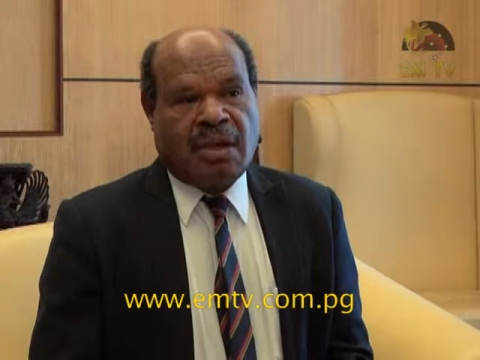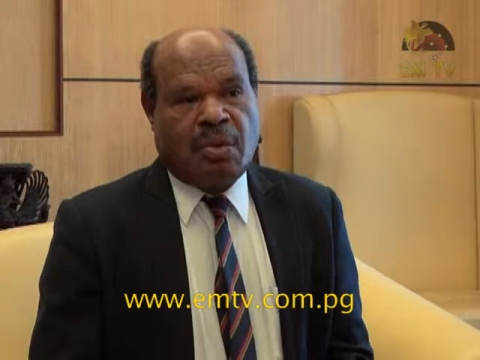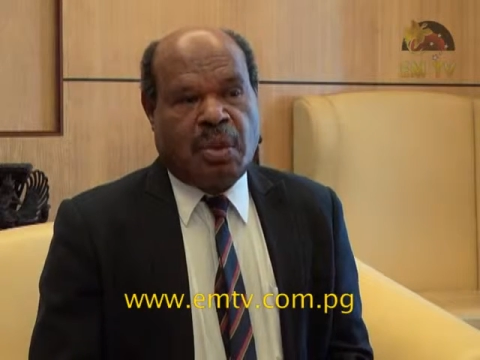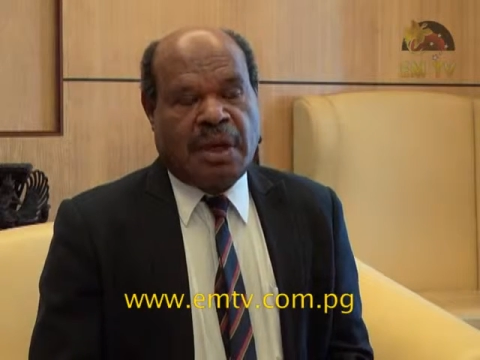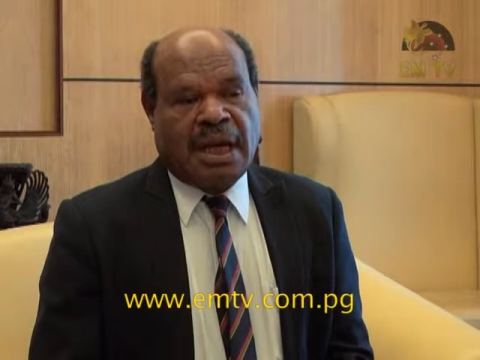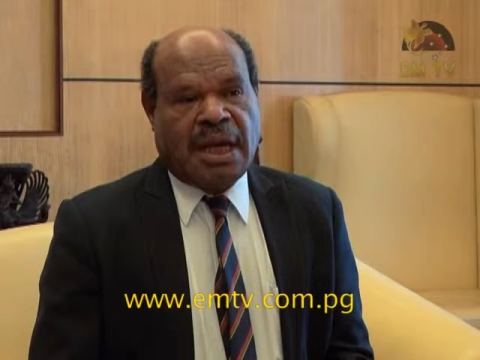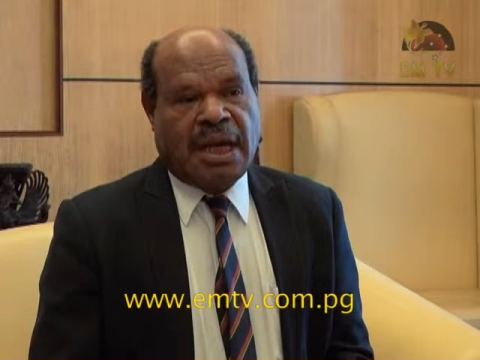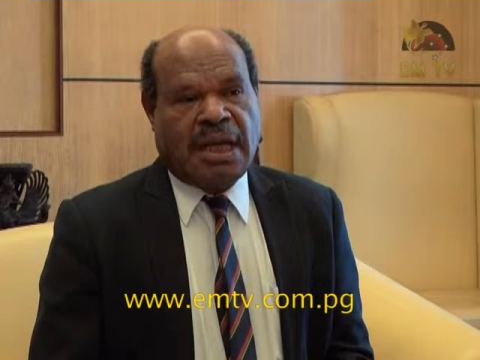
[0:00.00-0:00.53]

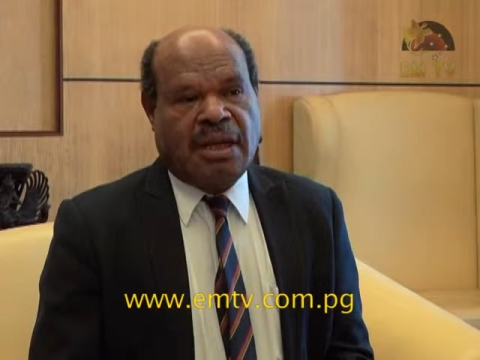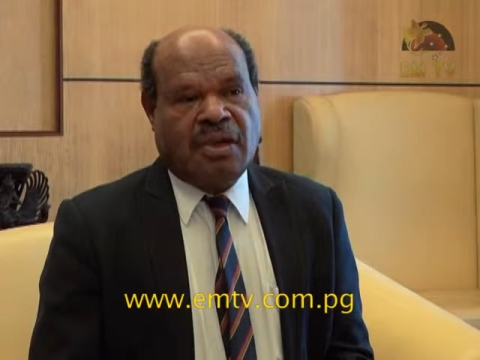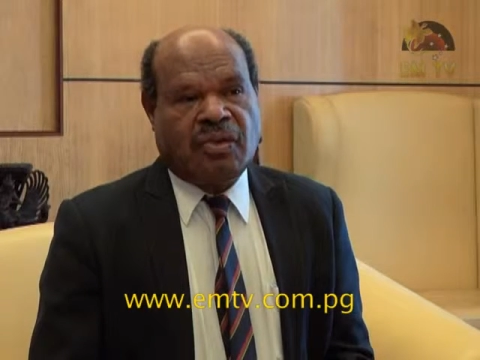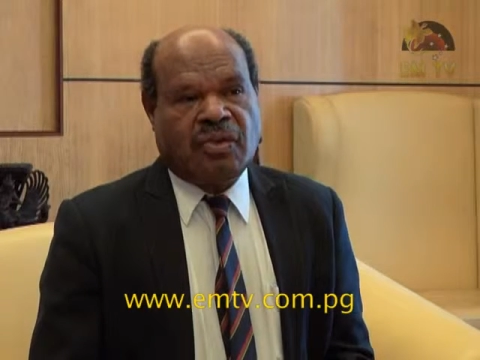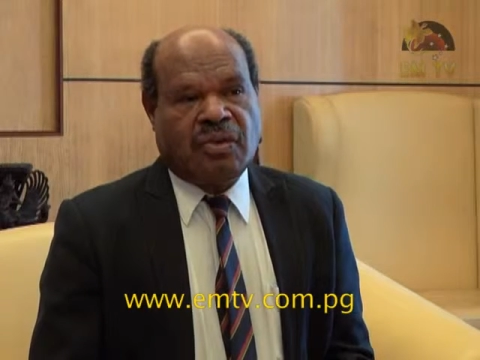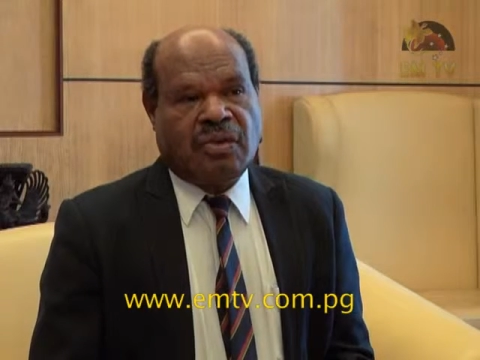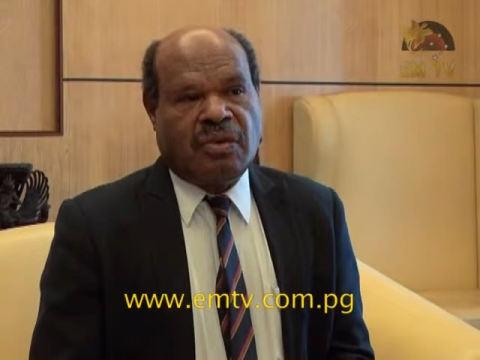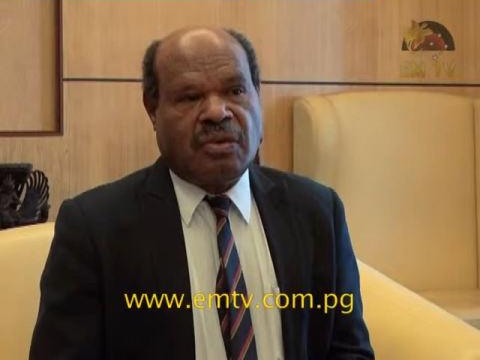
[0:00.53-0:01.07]
We are
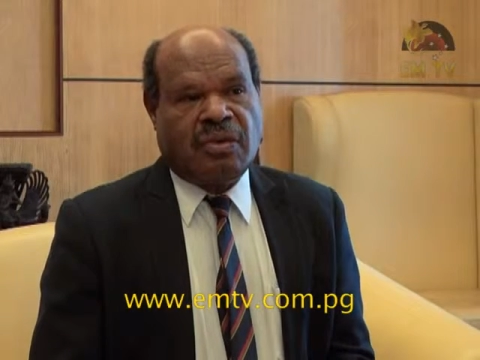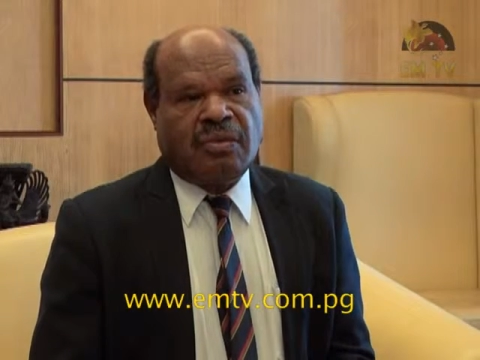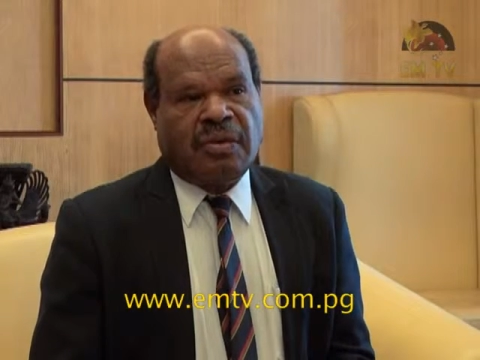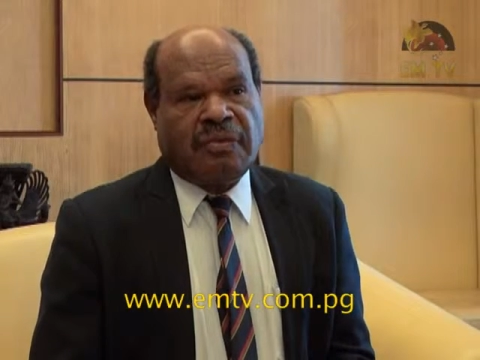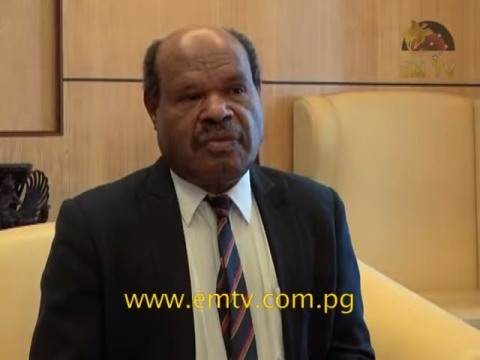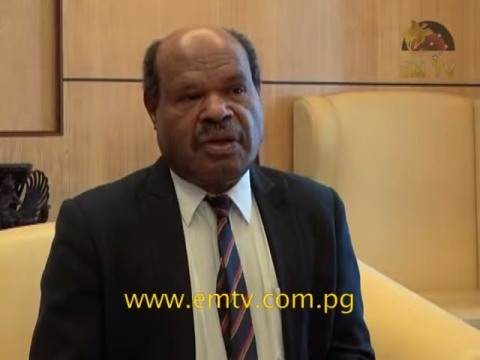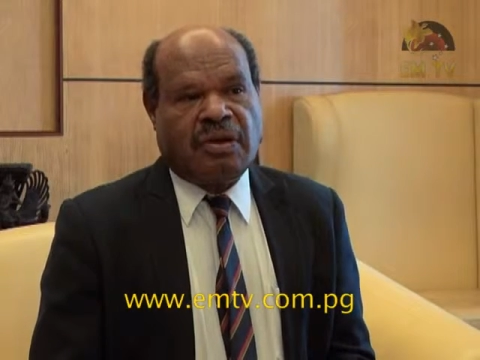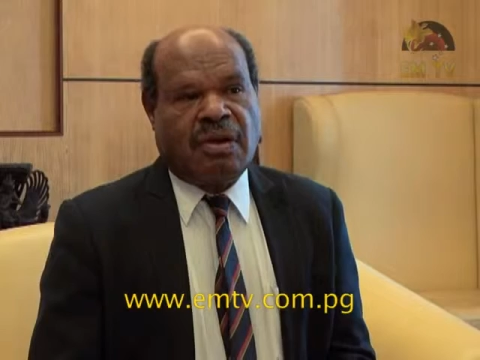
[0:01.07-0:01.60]
into
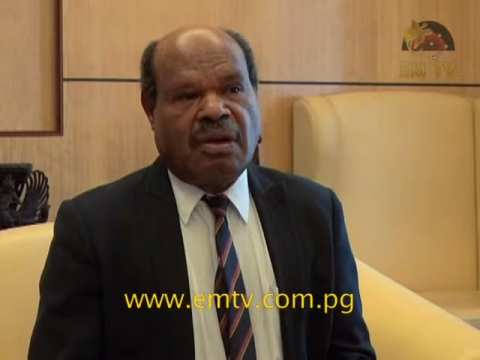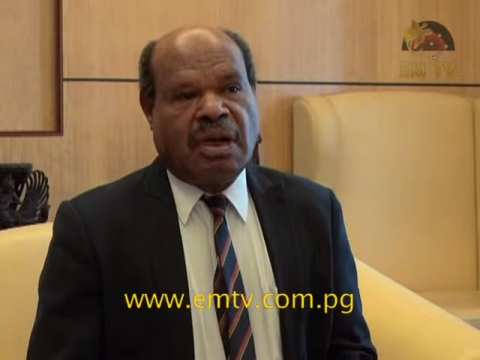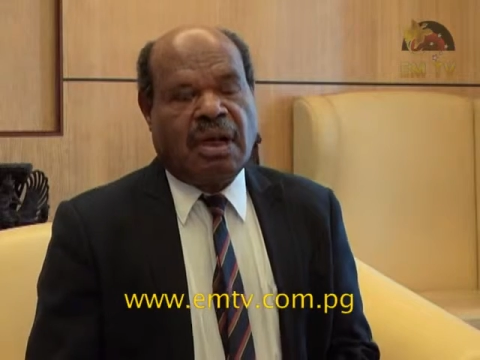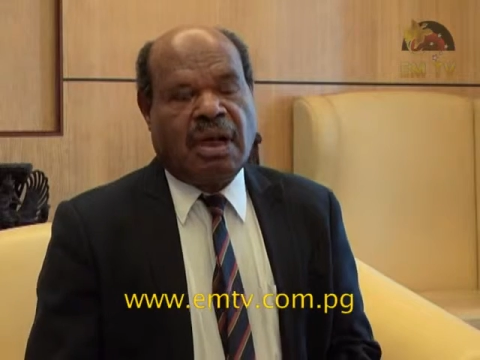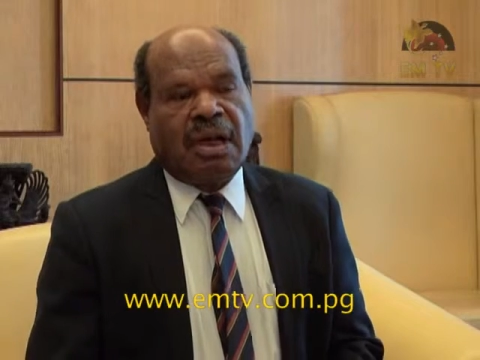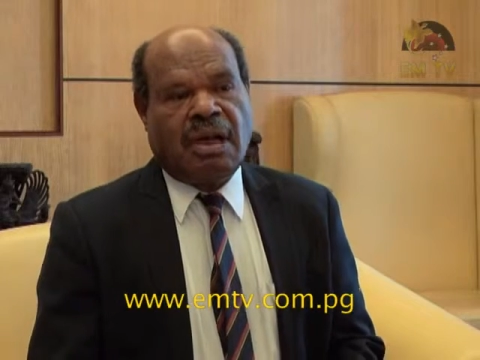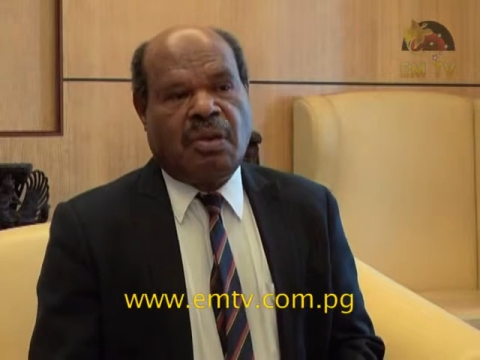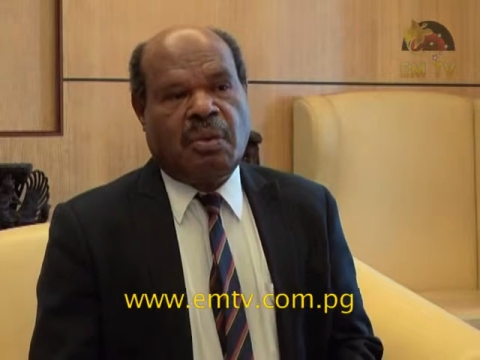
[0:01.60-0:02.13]
what we call
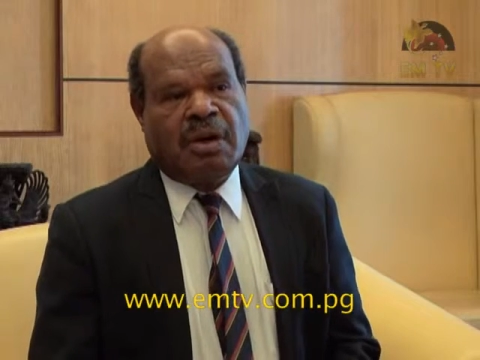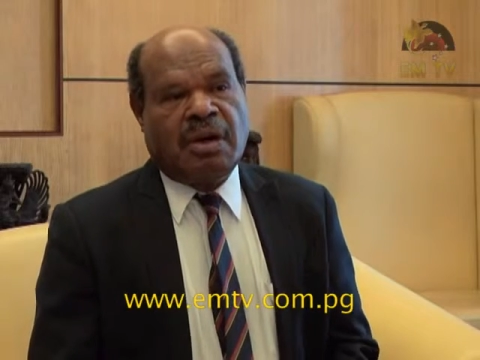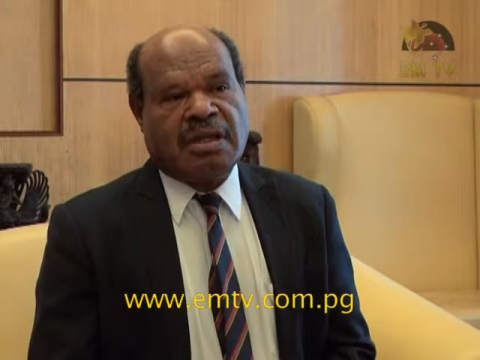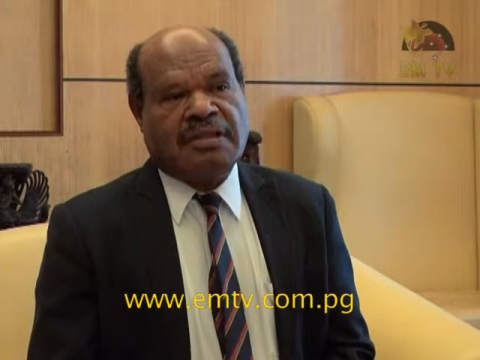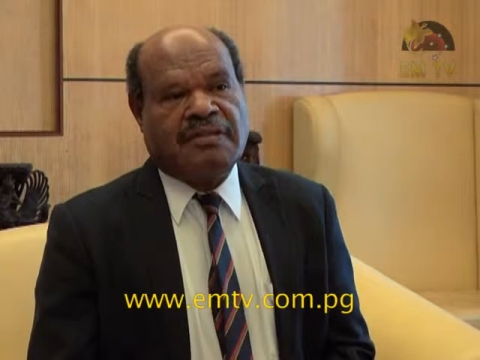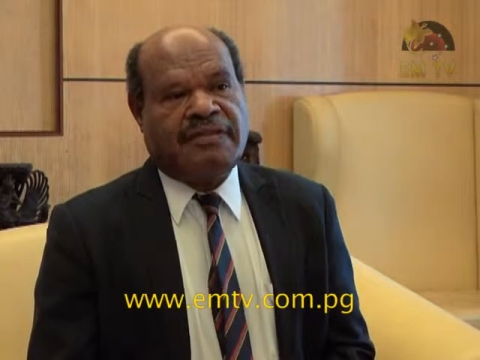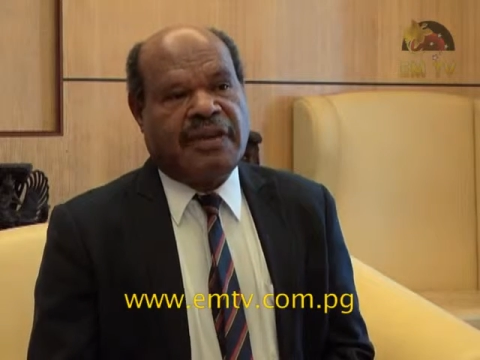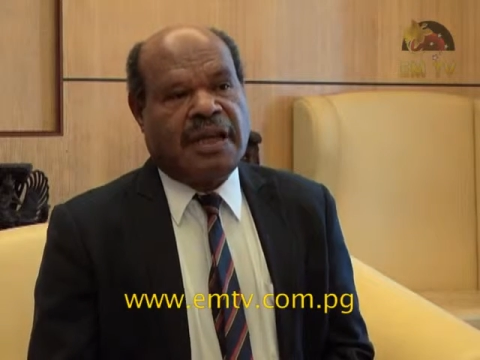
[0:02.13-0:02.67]
early
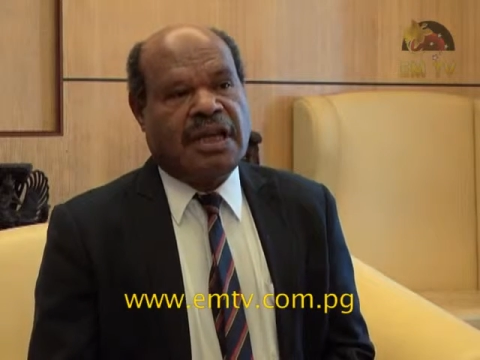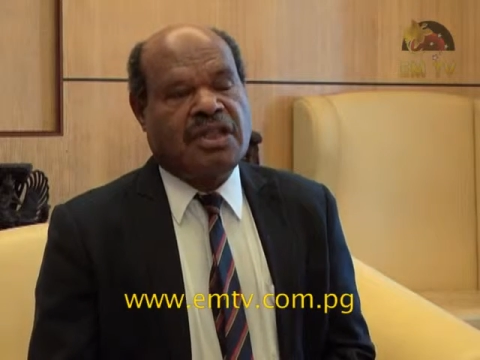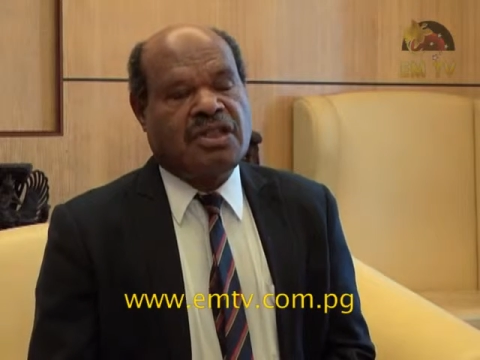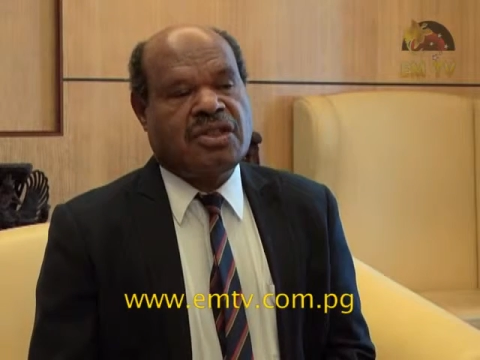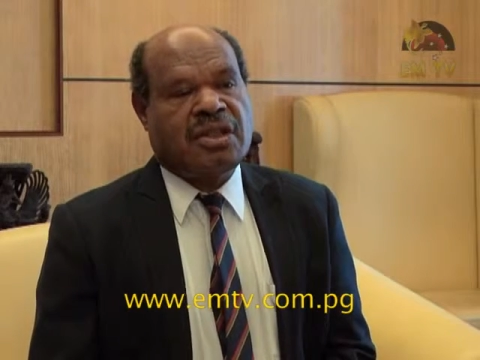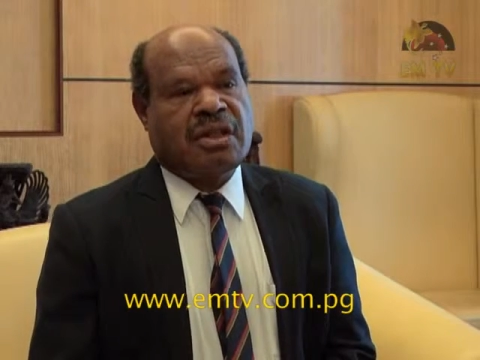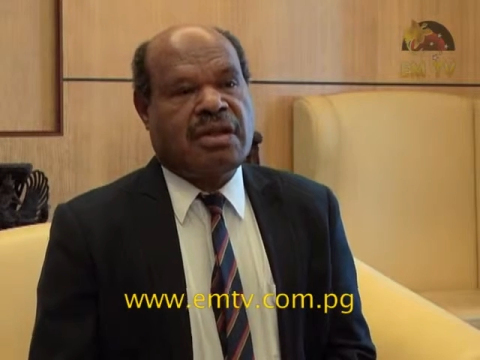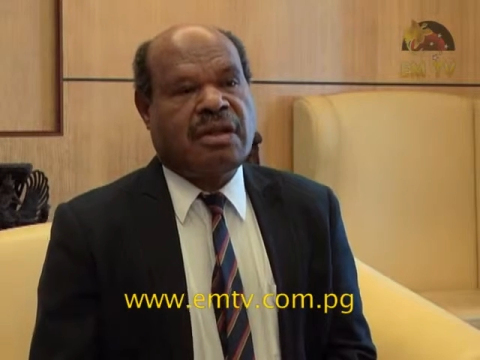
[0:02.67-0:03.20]
works
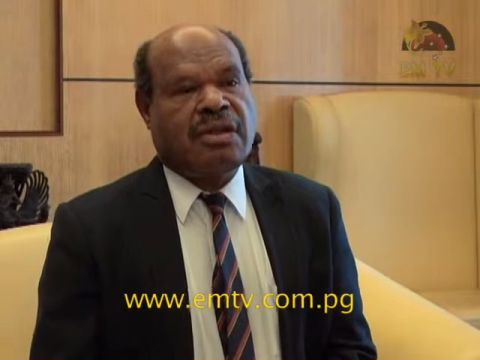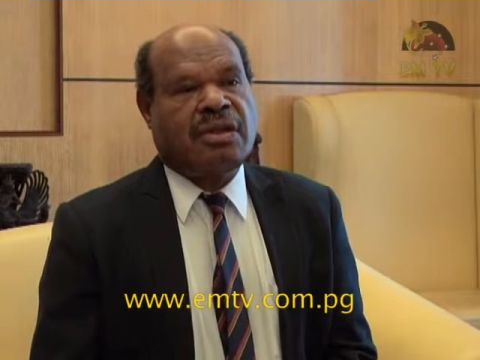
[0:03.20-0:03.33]
phase